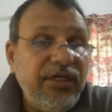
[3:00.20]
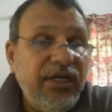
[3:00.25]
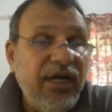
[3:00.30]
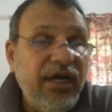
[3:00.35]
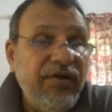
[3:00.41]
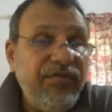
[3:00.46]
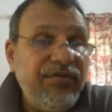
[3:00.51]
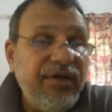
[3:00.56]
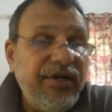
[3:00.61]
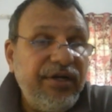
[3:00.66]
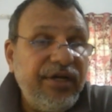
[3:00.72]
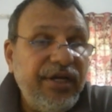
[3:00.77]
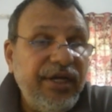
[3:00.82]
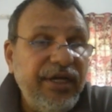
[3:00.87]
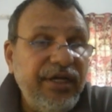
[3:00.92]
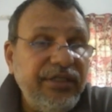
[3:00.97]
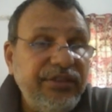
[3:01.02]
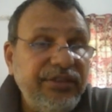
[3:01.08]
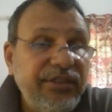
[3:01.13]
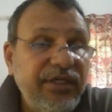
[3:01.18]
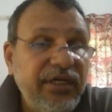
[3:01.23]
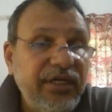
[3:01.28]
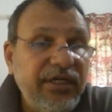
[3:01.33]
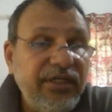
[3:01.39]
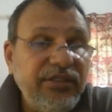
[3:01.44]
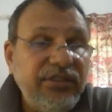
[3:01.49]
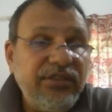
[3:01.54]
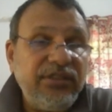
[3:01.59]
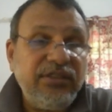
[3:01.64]
have that case here.
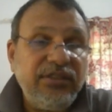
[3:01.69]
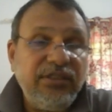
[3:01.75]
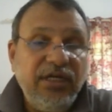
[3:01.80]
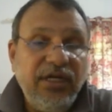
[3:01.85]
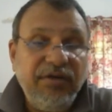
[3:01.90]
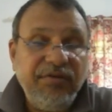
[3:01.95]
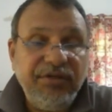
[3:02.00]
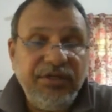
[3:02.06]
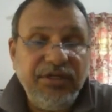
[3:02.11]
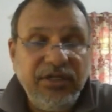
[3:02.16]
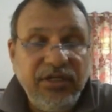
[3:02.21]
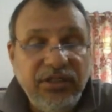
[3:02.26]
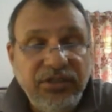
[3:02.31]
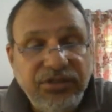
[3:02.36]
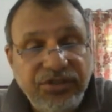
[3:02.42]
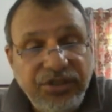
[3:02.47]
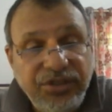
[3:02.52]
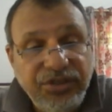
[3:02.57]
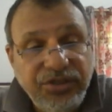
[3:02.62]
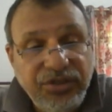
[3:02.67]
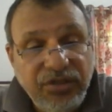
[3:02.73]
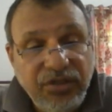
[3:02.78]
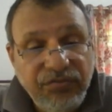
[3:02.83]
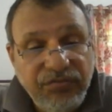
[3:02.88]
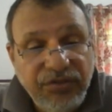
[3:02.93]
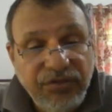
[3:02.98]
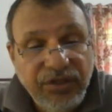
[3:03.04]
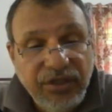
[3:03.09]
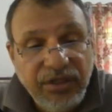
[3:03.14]
Let's have an illustration
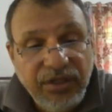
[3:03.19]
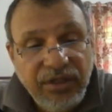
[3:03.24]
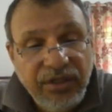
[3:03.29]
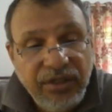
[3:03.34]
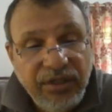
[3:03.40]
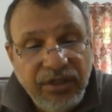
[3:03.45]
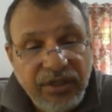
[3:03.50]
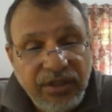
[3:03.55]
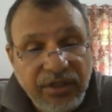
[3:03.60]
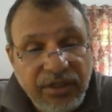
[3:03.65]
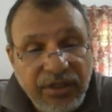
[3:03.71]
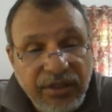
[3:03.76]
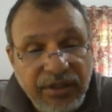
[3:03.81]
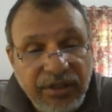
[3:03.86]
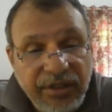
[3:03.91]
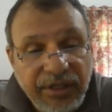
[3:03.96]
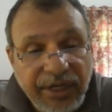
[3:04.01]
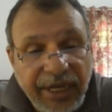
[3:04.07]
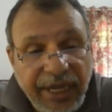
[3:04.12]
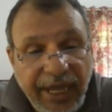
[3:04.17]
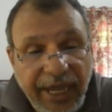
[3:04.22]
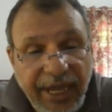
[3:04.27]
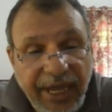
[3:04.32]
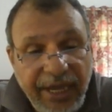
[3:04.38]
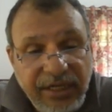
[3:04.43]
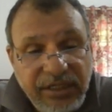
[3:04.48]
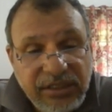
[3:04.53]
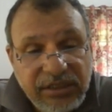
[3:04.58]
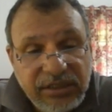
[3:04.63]
of the
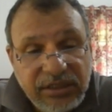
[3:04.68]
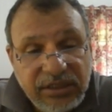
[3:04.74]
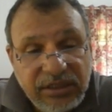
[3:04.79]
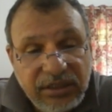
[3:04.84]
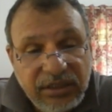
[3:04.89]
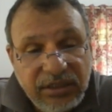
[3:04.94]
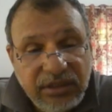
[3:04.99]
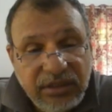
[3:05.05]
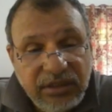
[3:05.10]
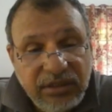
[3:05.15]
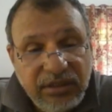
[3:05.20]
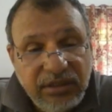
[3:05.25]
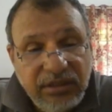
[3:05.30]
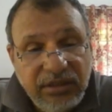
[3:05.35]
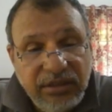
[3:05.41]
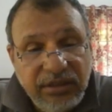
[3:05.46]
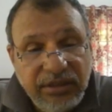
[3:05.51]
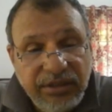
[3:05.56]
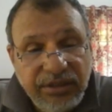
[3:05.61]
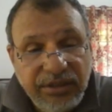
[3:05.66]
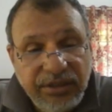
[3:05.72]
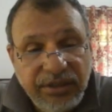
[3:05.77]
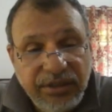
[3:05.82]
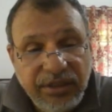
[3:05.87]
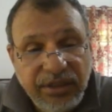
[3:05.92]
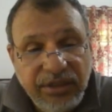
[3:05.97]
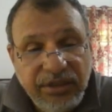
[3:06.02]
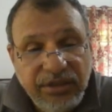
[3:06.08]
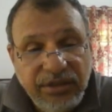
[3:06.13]
case.
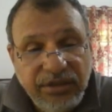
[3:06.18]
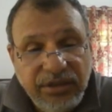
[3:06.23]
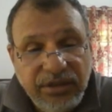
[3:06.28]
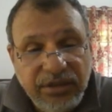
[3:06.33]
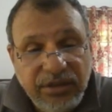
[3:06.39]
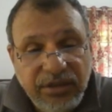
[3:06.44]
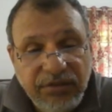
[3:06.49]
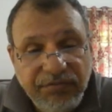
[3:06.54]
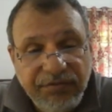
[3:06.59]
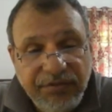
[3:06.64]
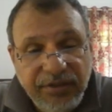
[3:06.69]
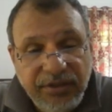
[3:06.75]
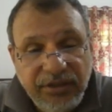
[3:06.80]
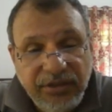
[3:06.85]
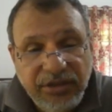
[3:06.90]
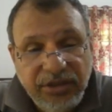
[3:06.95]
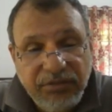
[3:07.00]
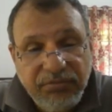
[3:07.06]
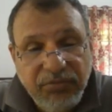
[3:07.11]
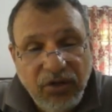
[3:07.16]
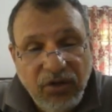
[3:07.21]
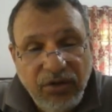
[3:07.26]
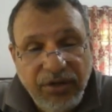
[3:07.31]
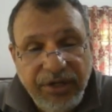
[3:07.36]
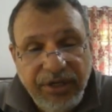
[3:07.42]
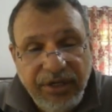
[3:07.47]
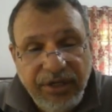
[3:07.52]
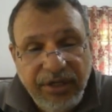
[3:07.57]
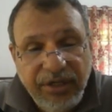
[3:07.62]
Here, this is the first
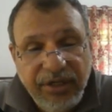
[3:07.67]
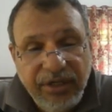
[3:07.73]
body.